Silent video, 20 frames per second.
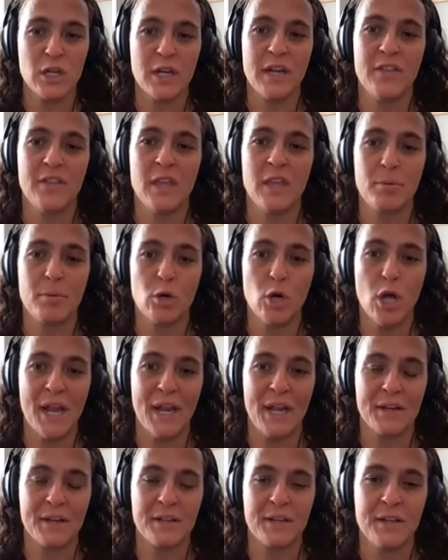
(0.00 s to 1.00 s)
in the
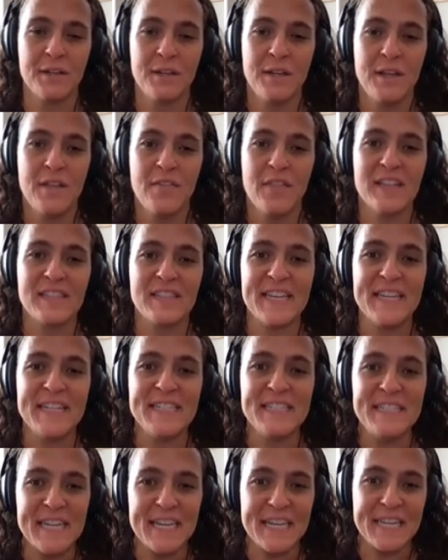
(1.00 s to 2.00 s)
product that's
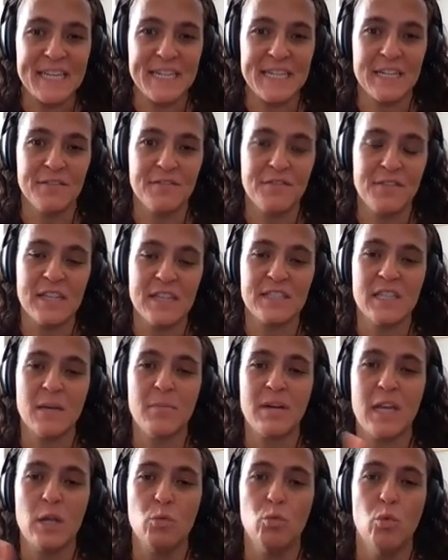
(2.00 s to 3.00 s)
indicative that
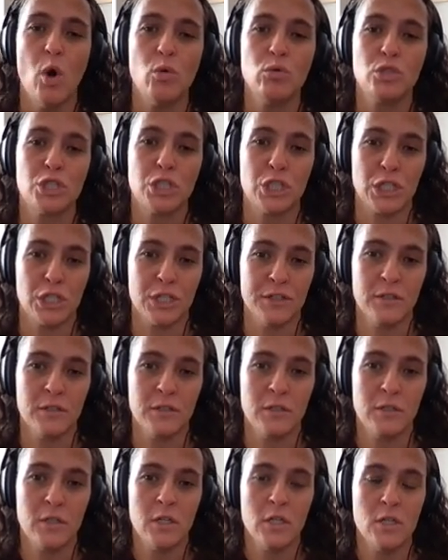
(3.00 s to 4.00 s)
somebody won't churn.
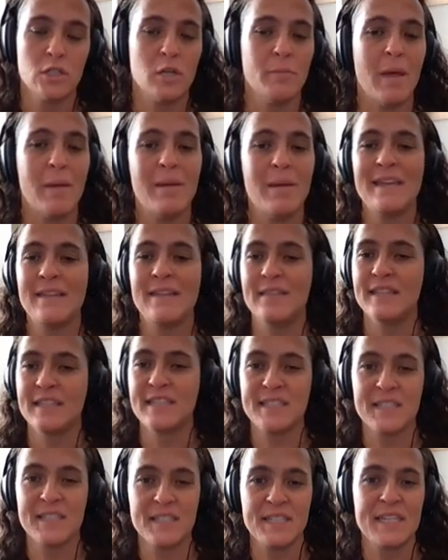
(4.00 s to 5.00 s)
So maybe this
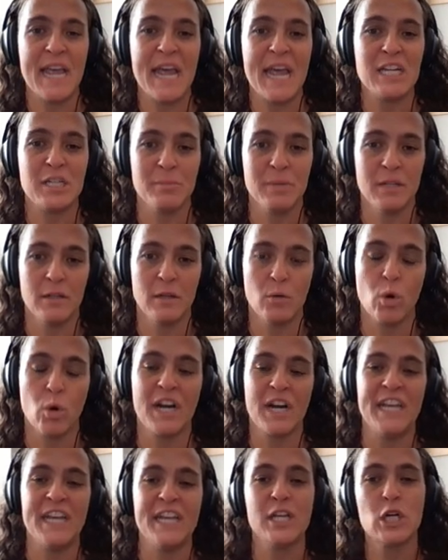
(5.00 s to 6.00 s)
is engagement. We're
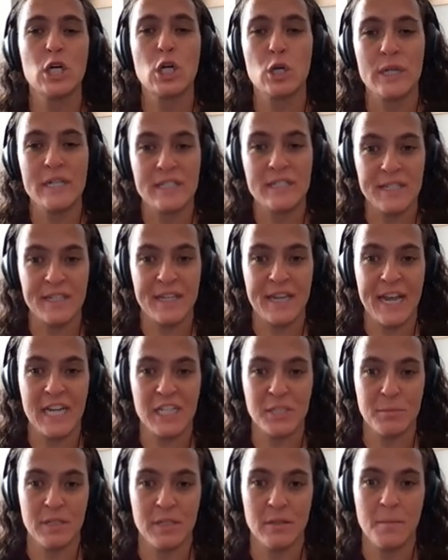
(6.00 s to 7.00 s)
going to increase
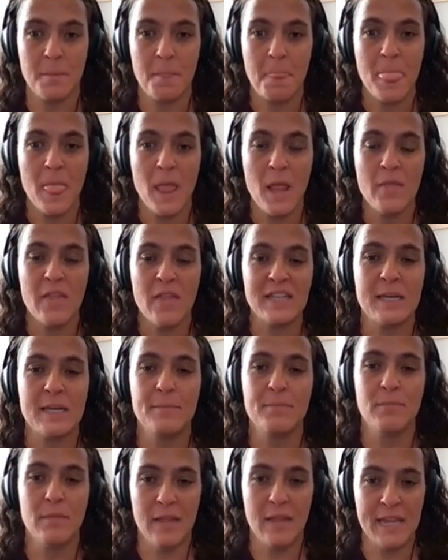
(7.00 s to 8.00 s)
engagement. That's
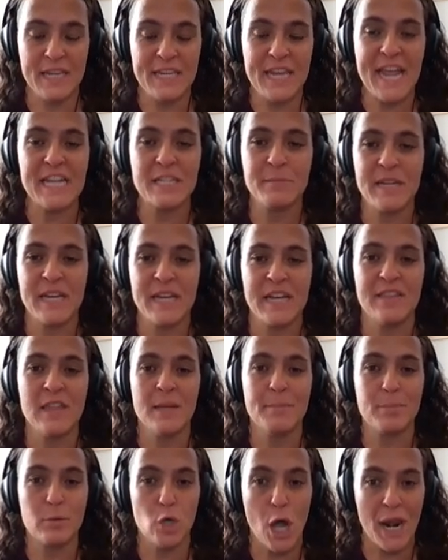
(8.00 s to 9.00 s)
a engagement in
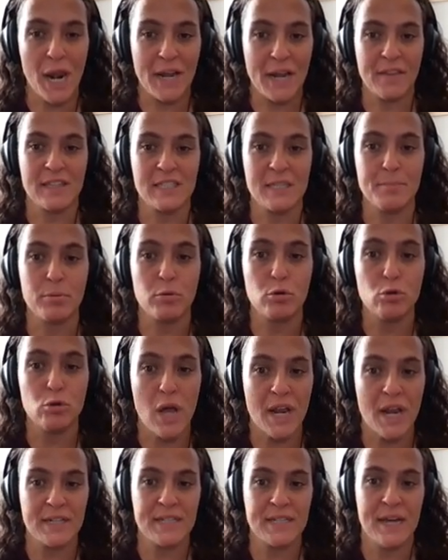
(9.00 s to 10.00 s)
the product. That's a
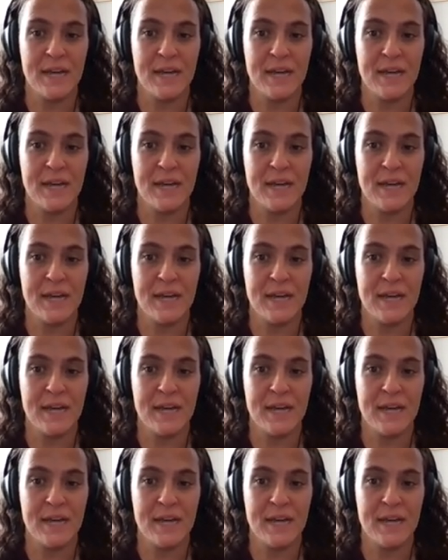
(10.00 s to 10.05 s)
product